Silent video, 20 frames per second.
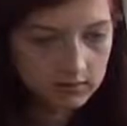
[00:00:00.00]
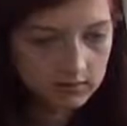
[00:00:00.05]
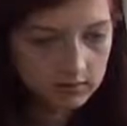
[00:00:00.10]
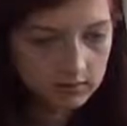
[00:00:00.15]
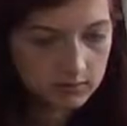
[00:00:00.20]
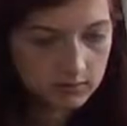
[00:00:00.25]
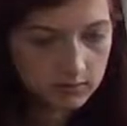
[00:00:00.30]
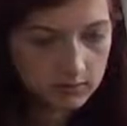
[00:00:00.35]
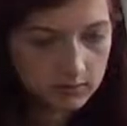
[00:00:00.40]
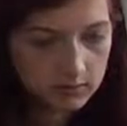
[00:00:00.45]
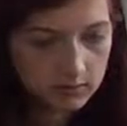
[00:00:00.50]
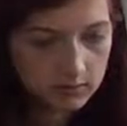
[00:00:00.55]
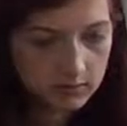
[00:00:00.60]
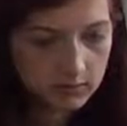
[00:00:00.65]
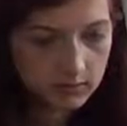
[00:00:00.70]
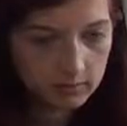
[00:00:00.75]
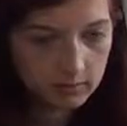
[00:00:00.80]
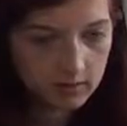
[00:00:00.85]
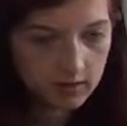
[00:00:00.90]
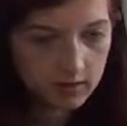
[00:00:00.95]
to
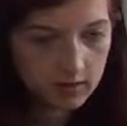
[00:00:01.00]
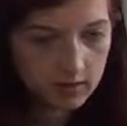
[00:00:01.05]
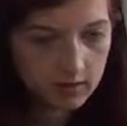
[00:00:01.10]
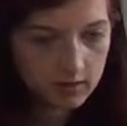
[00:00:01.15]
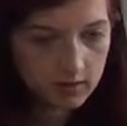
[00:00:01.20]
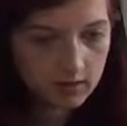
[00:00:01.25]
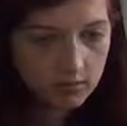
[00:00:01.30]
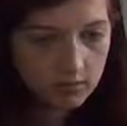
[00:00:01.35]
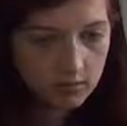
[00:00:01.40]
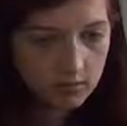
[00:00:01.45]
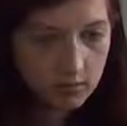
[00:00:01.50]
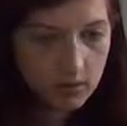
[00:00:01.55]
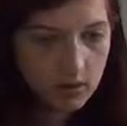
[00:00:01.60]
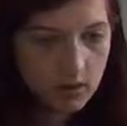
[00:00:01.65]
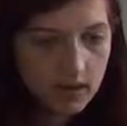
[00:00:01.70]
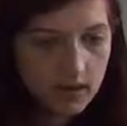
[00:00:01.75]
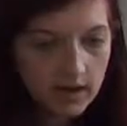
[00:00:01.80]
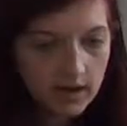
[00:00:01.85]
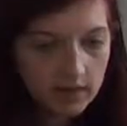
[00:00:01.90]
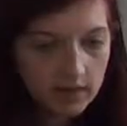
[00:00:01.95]
leprechaun
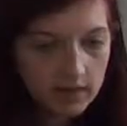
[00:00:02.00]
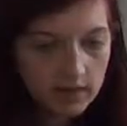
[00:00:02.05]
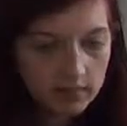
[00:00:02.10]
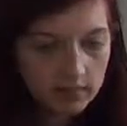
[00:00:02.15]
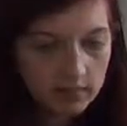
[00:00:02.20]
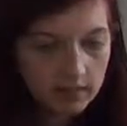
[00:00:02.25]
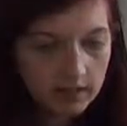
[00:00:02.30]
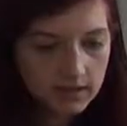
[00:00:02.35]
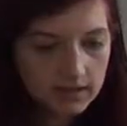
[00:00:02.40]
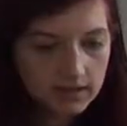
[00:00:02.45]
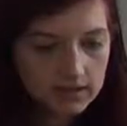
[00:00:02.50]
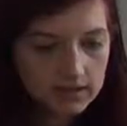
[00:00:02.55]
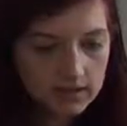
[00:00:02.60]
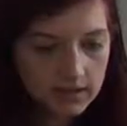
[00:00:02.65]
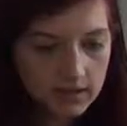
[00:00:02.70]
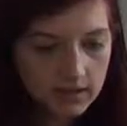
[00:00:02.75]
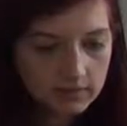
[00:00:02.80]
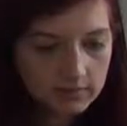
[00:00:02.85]
y minus 10.